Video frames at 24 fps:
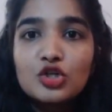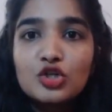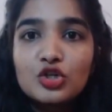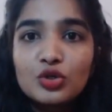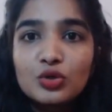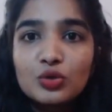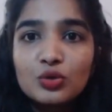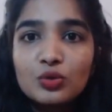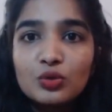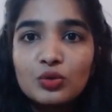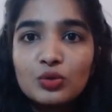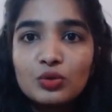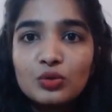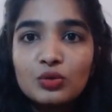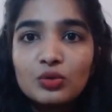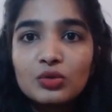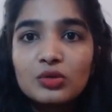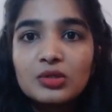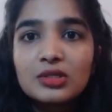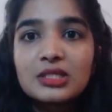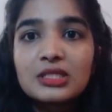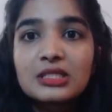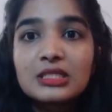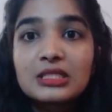to
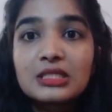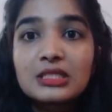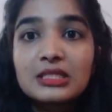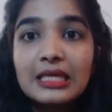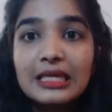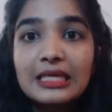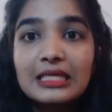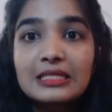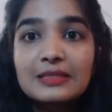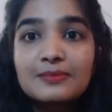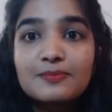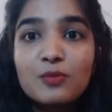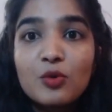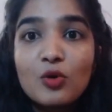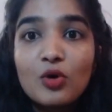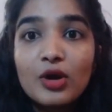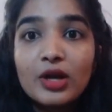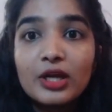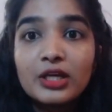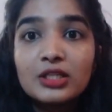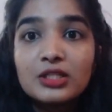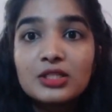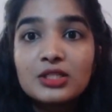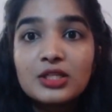six
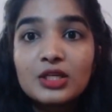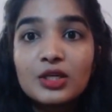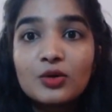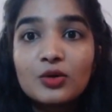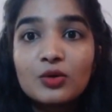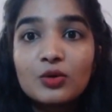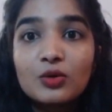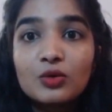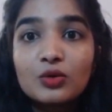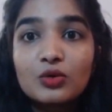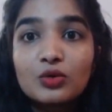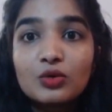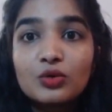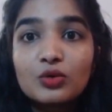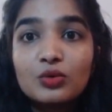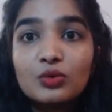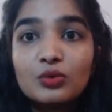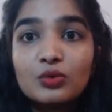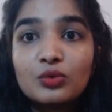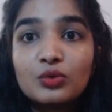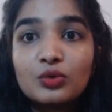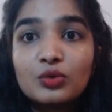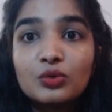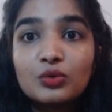point zero
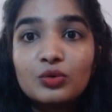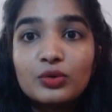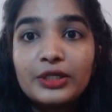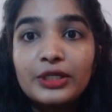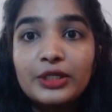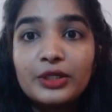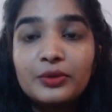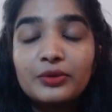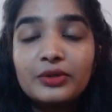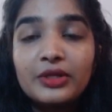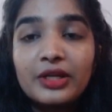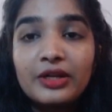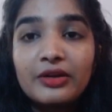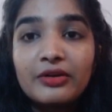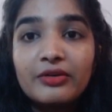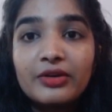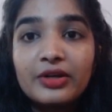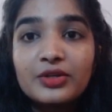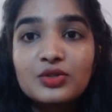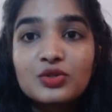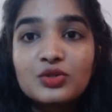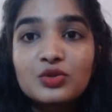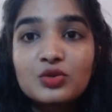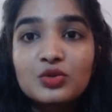two two into ten
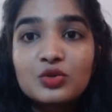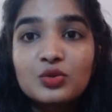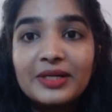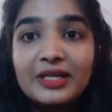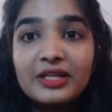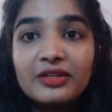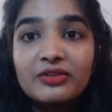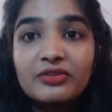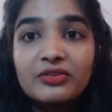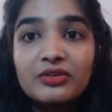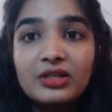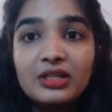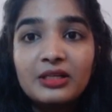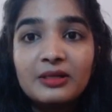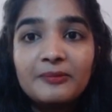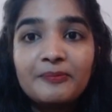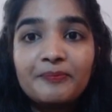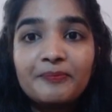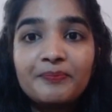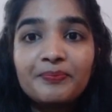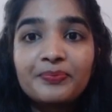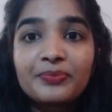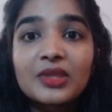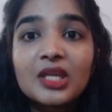raised to twenty-three,
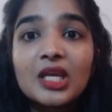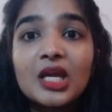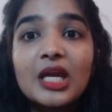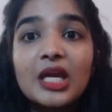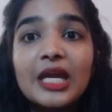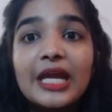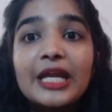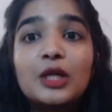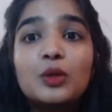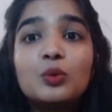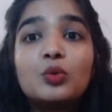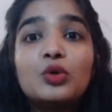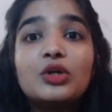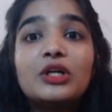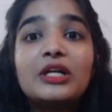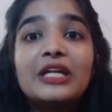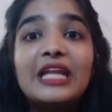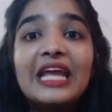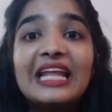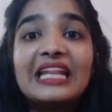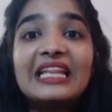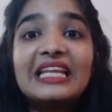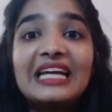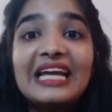it would
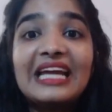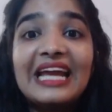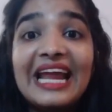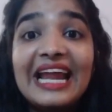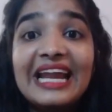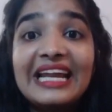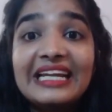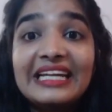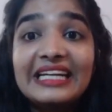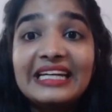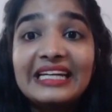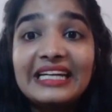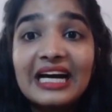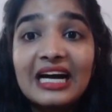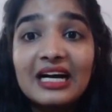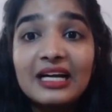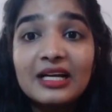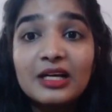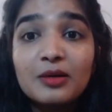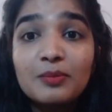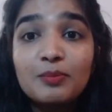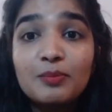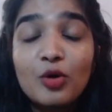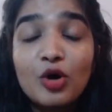take the
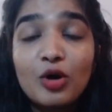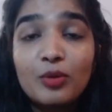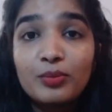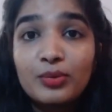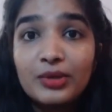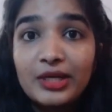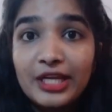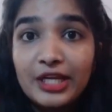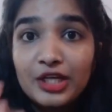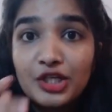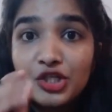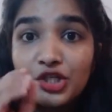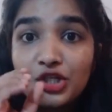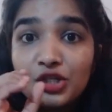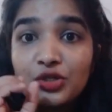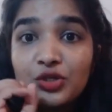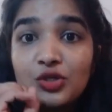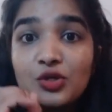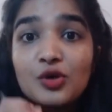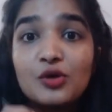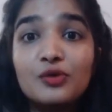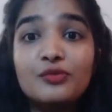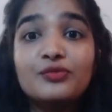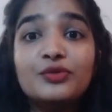entire
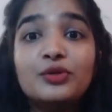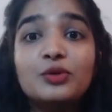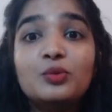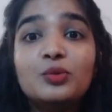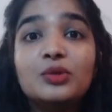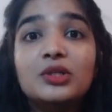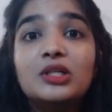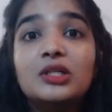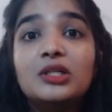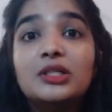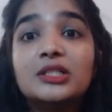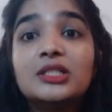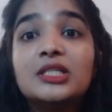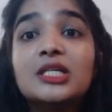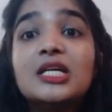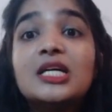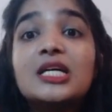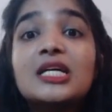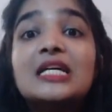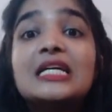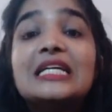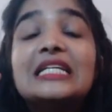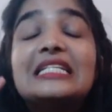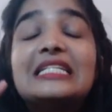population of the world
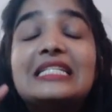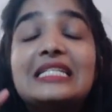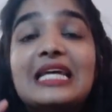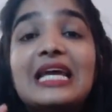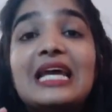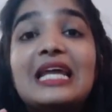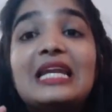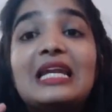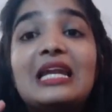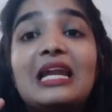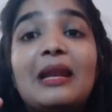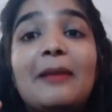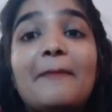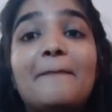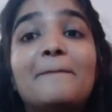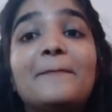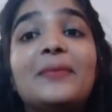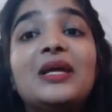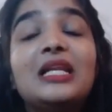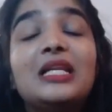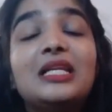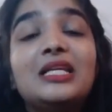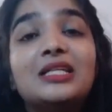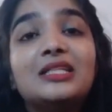
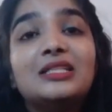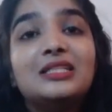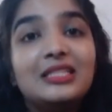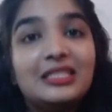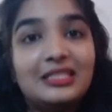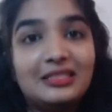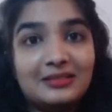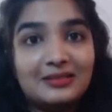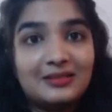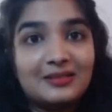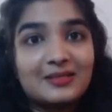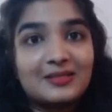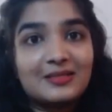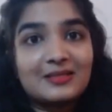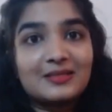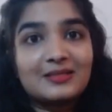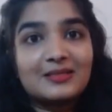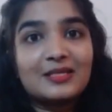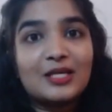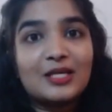ten million years.